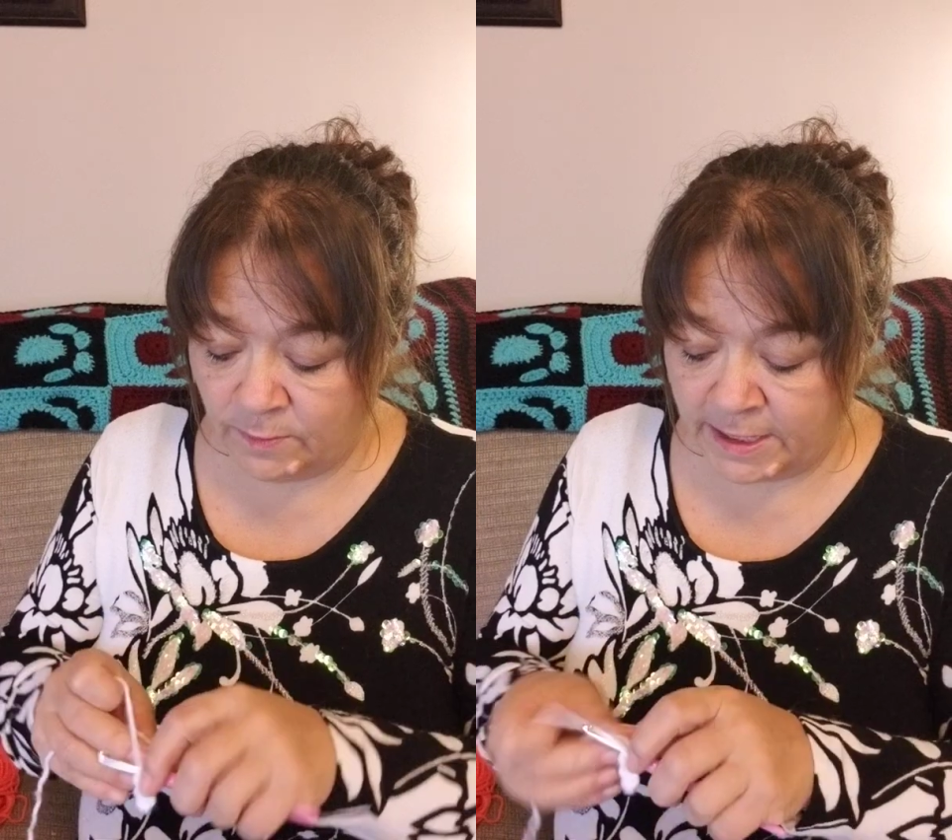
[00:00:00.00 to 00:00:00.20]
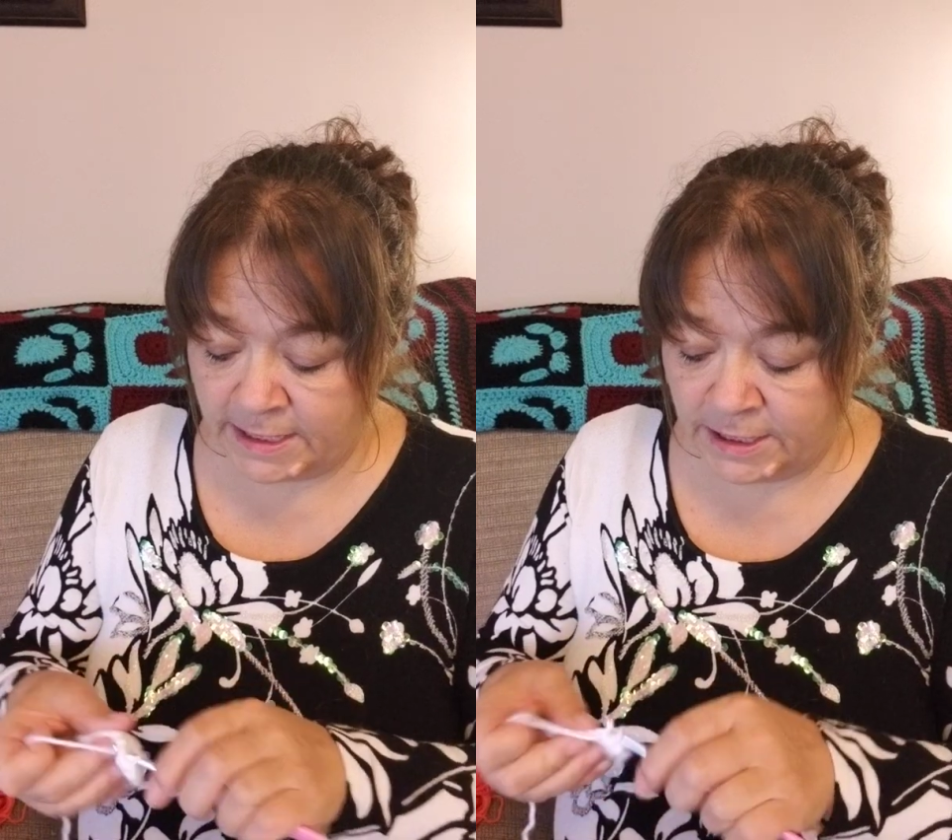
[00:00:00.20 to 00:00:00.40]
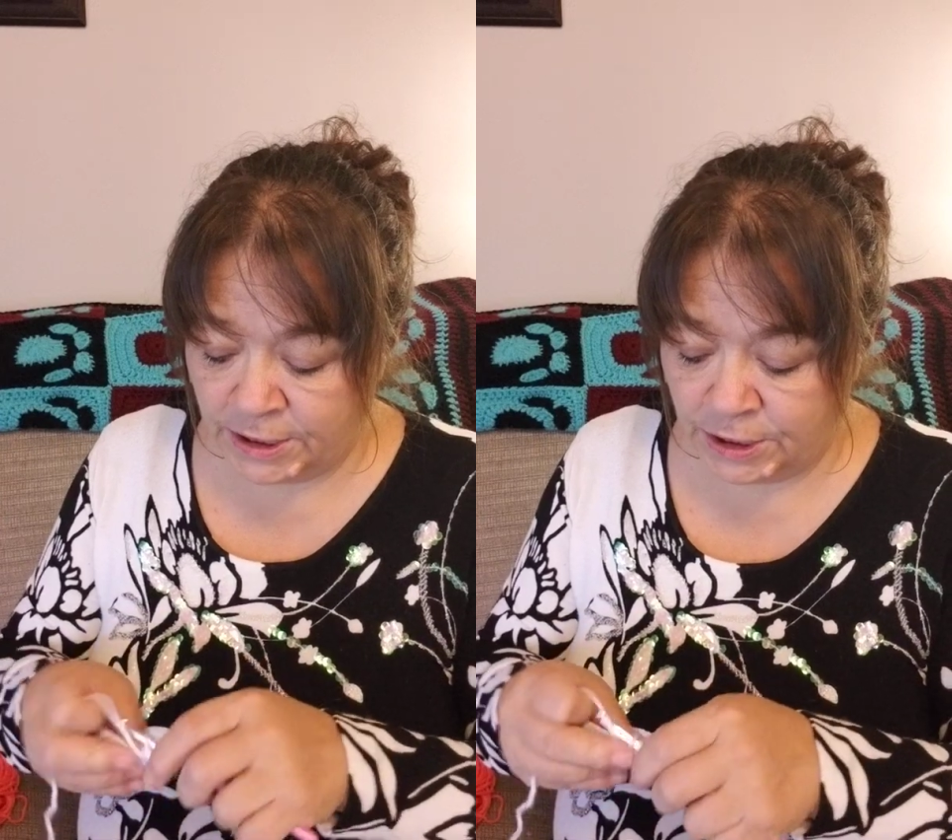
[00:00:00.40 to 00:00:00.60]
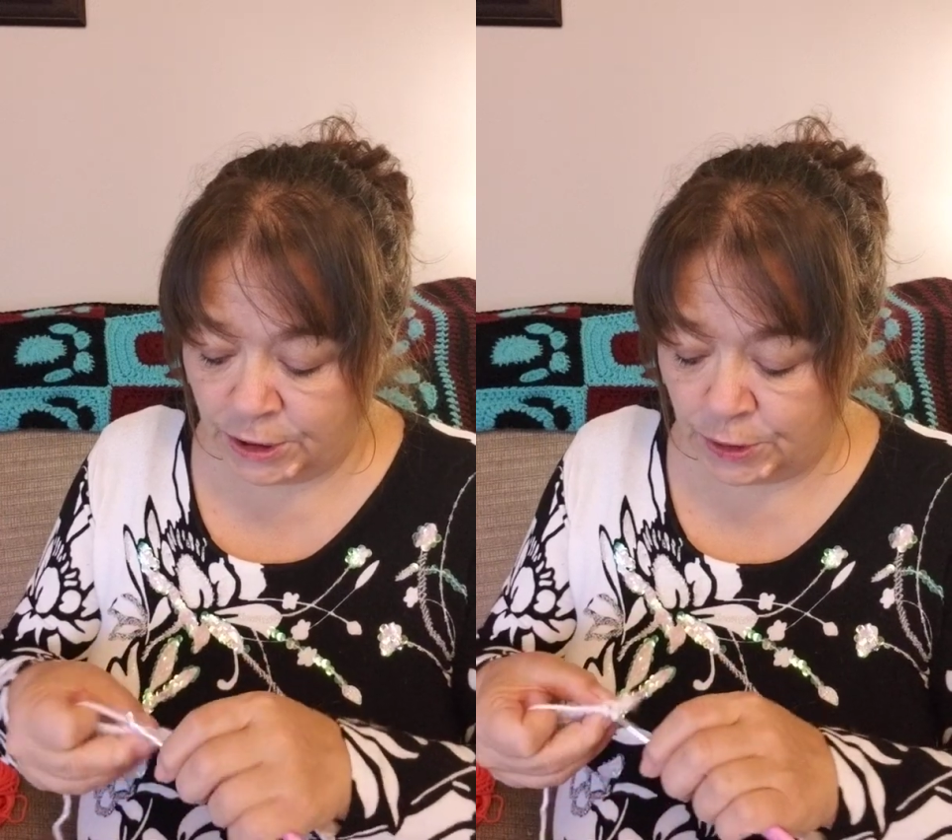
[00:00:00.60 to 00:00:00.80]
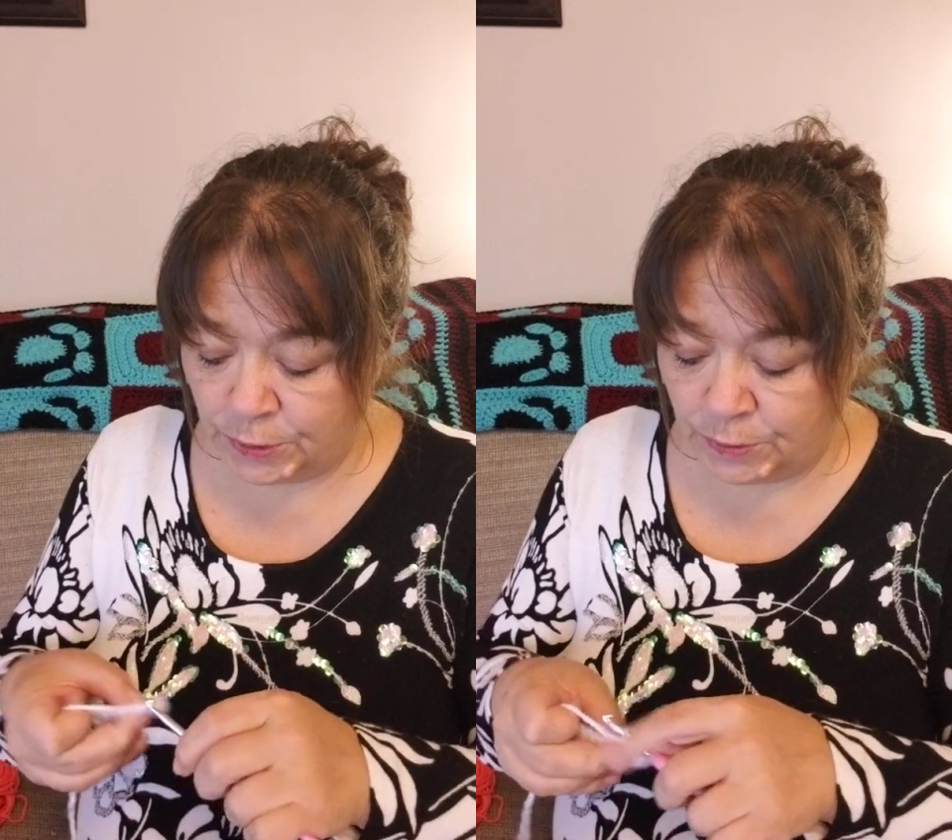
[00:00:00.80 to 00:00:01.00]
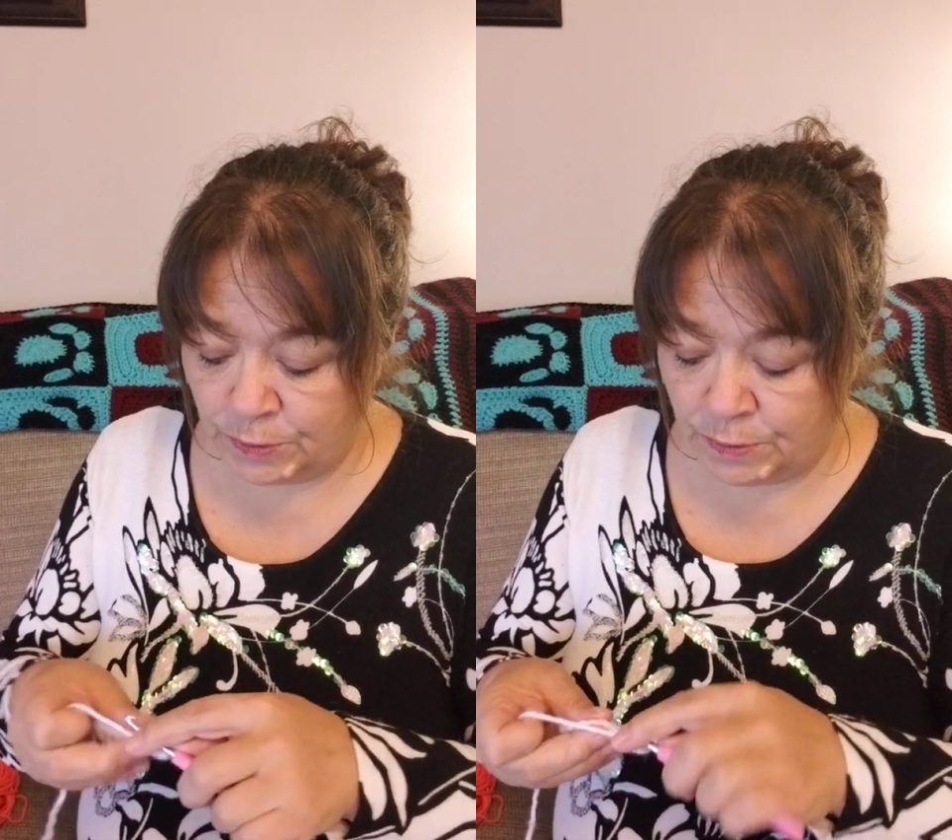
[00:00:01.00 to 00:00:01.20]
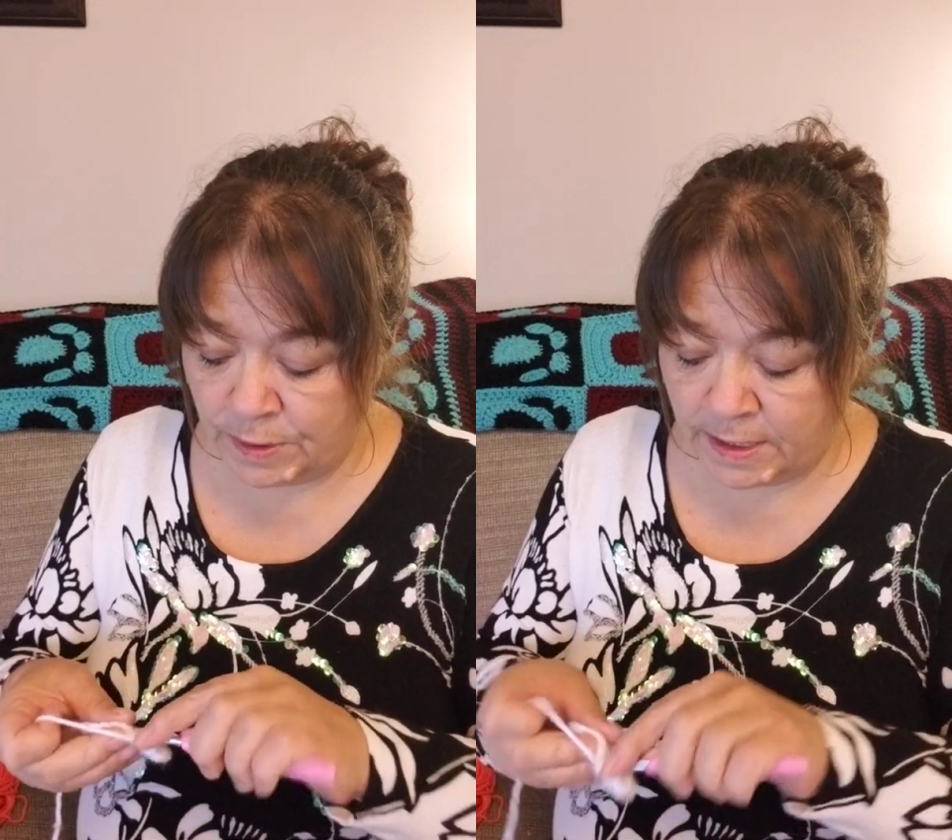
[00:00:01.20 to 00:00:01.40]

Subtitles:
1, 2,